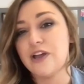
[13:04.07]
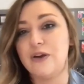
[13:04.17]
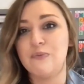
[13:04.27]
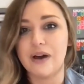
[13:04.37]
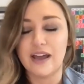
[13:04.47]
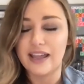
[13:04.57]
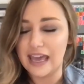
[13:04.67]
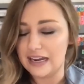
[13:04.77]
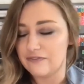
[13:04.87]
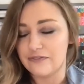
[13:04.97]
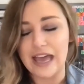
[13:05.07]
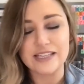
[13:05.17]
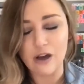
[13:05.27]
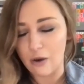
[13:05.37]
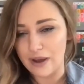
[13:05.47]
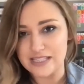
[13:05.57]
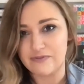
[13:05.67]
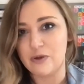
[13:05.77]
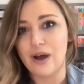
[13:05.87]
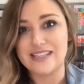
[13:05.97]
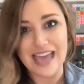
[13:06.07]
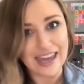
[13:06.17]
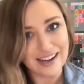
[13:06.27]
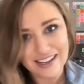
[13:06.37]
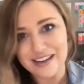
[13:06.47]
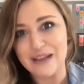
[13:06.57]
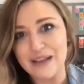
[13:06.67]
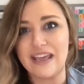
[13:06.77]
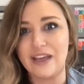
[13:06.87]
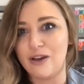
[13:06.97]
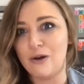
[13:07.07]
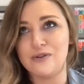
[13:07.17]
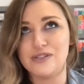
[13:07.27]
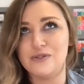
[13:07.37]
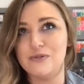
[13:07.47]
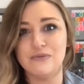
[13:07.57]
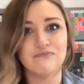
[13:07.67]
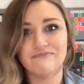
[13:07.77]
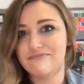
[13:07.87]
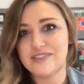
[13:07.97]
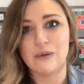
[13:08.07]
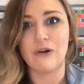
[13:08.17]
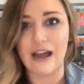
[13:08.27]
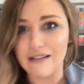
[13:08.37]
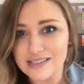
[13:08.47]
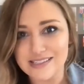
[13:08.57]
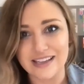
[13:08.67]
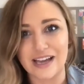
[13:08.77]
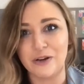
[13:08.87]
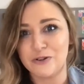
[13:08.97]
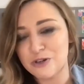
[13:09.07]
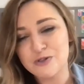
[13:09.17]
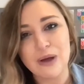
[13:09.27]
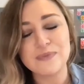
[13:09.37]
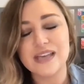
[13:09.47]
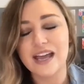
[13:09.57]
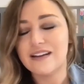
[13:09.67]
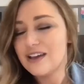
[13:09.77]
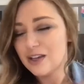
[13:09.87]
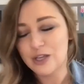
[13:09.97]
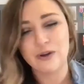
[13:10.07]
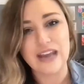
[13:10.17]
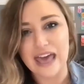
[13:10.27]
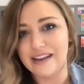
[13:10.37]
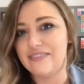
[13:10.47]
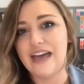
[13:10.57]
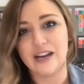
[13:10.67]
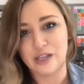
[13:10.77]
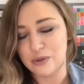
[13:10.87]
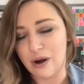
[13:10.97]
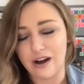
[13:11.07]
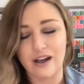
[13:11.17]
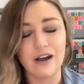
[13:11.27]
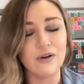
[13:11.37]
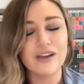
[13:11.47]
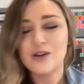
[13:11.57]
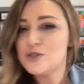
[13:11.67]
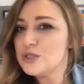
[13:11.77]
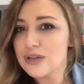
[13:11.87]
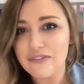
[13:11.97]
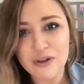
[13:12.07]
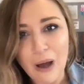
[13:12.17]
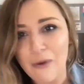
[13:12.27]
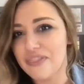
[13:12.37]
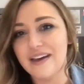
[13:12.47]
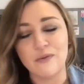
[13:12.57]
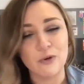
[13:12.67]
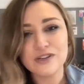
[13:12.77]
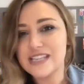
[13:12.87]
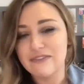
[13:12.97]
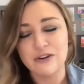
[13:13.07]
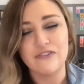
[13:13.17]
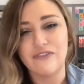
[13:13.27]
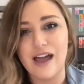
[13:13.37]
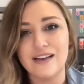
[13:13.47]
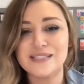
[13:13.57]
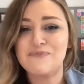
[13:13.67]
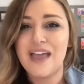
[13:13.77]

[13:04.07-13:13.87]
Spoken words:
you, but again, if as always, if you want to edit it and make it go to somewhere else, like on your church website, you can edit that QR code. Do whatever you want with it. We're just giving you the files.